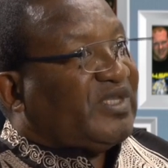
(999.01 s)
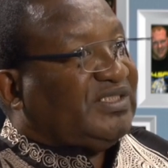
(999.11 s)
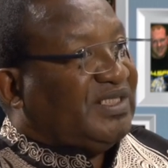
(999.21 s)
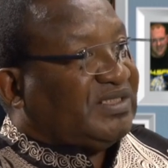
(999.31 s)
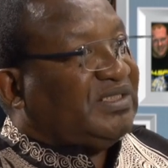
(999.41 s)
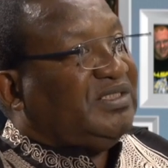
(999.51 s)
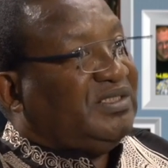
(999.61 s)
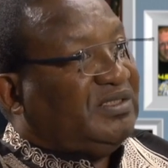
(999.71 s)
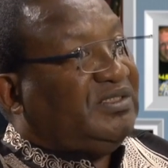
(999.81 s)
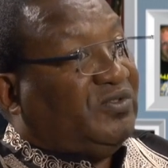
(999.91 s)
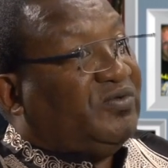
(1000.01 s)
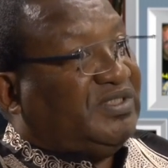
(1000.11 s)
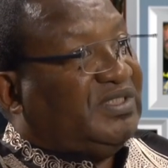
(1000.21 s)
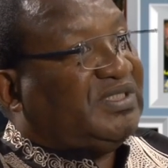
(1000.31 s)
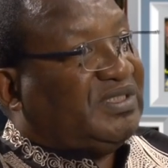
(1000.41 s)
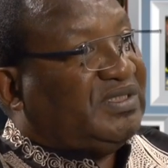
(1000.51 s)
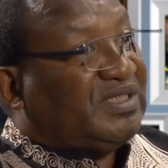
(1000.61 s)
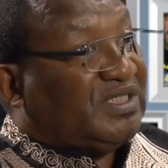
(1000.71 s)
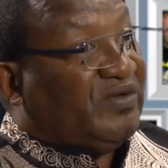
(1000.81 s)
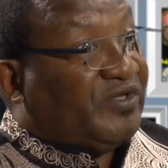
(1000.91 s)
Section
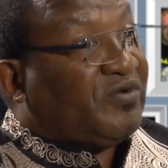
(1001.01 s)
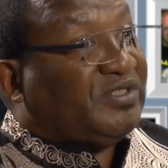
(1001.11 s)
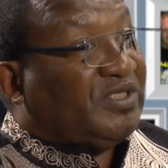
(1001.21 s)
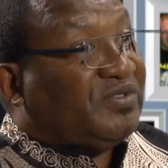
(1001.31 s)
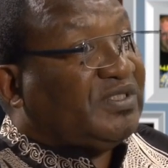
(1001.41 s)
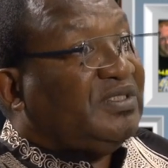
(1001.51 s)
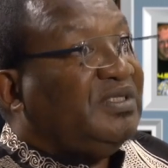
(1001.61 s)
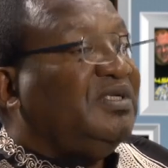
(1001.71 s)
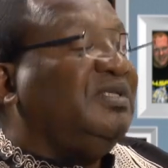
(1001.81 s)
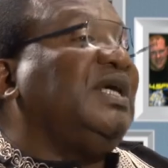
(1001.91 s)
206(3) of the Constitution,